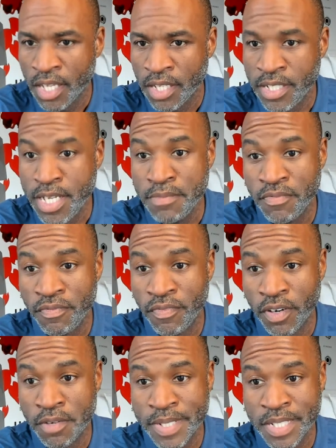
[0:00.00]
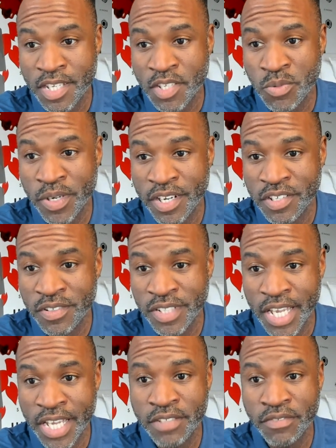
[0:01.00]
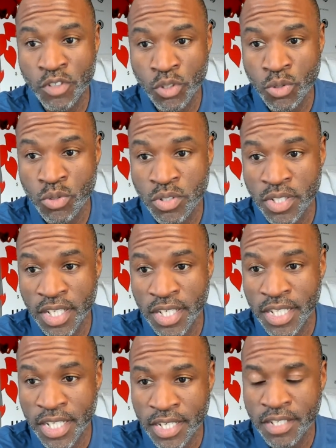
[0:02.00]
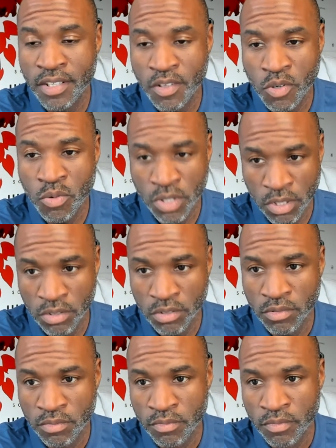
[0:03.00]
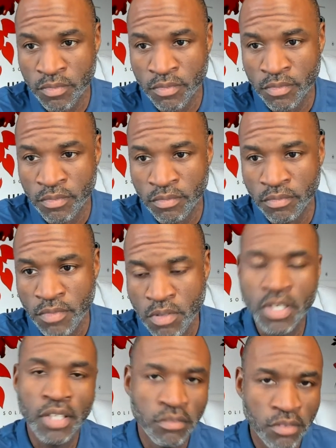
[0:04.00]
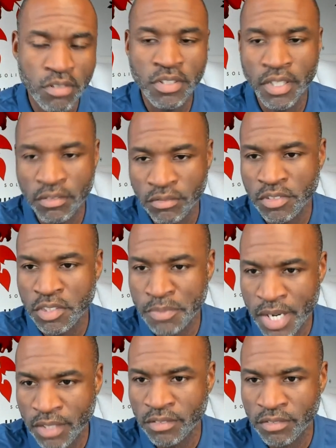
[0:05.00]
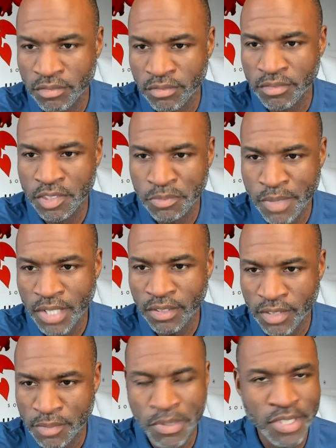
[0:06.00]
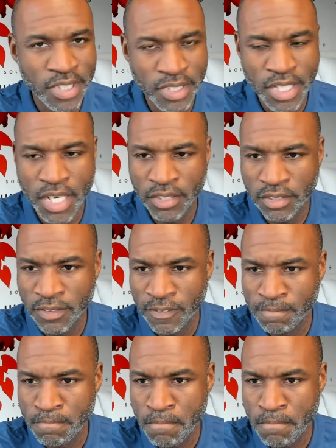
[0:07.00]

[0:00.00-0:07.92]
Deep Verma says we're entering the age of truth and the end of the old world. Okay. Respect. Appreciate that answer.